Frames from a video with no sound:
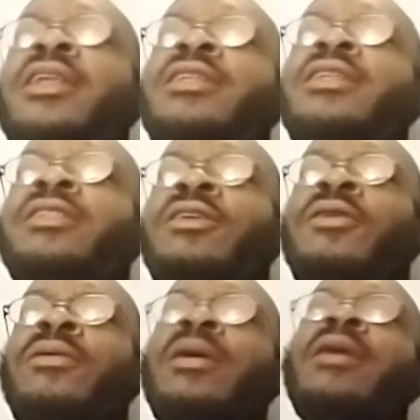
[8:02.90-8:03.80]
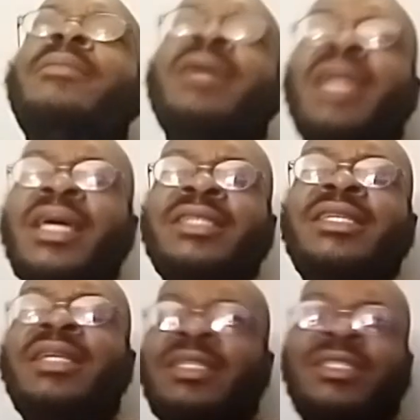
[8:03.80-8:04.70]
as though Mackenzie
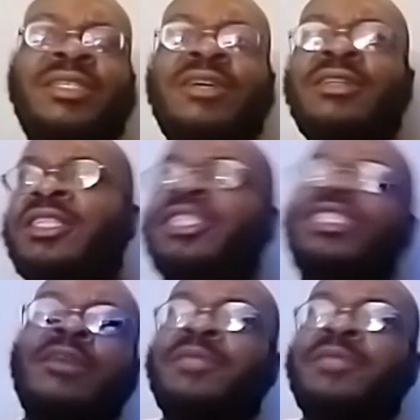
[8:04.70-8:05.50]
necessarily jumped